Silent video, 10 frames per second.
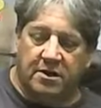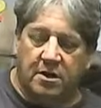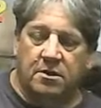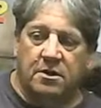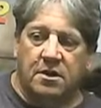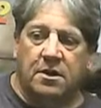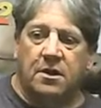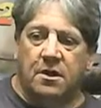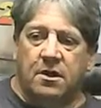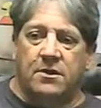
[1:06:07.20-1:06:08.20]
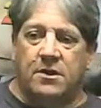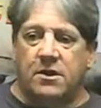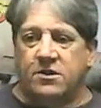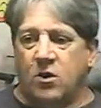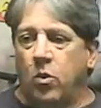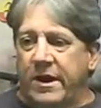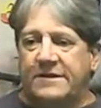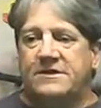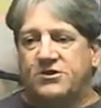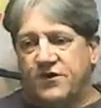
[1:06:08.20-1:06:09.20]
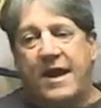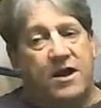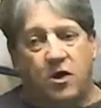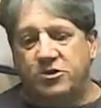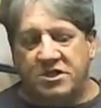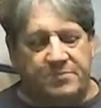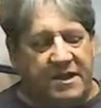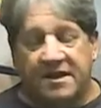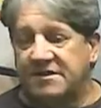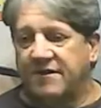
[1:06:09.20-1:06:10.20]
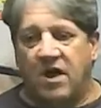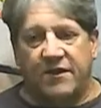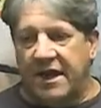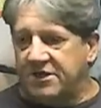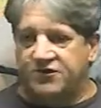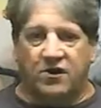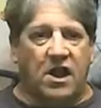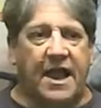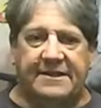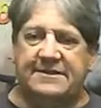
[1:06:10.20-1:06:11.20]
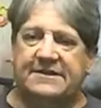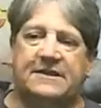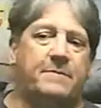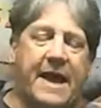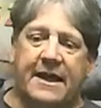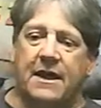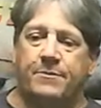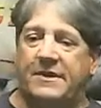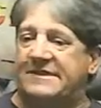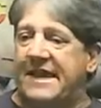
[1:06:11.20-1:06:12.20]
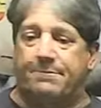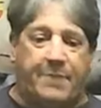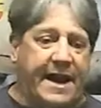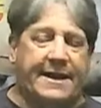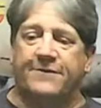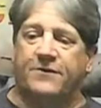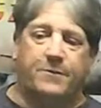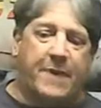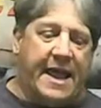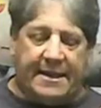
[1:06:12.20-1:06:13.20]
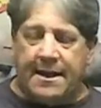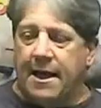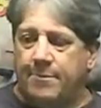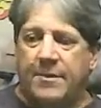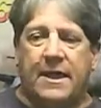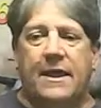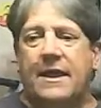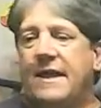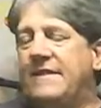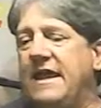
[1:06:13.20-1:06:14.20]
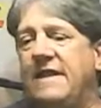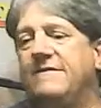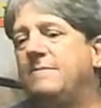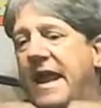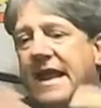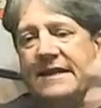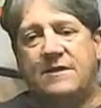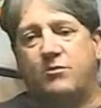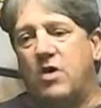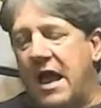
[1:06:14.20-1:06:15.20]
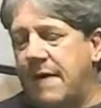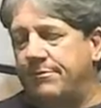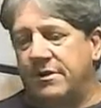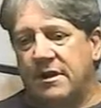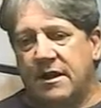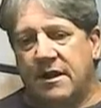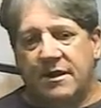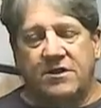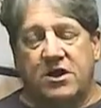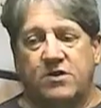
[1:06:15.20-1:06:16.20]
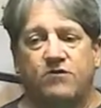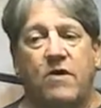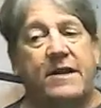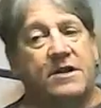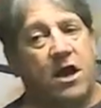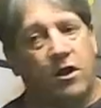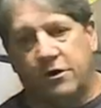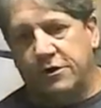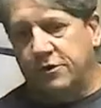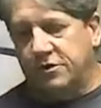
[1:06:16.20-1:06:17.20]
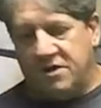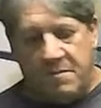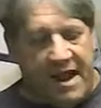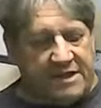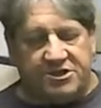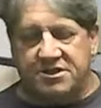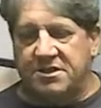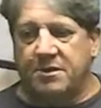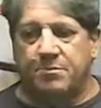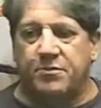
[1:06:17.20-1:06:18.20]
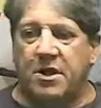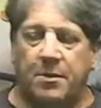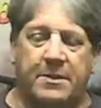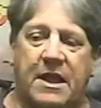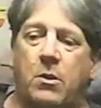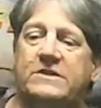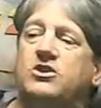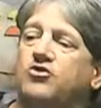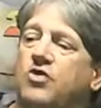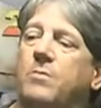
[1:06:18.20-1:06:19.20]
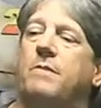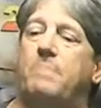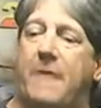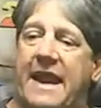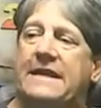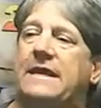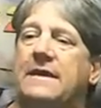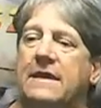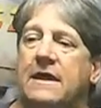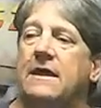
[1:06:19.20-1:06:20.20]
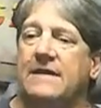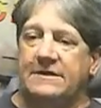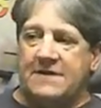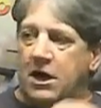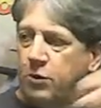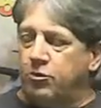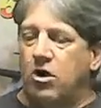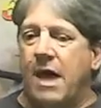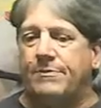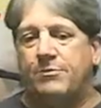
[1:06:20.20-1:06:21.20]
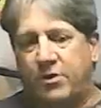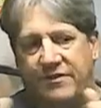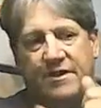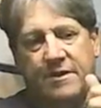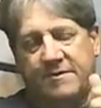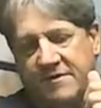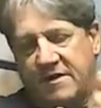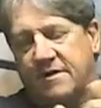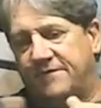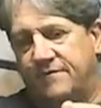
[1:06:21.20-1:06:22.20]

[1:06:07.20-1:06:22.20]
the win to Draco just because of all the extra lights and the backup. It's got beta for backing up. They even painted the prop the red color to match they went to the trouble of painting the entire prop and putting the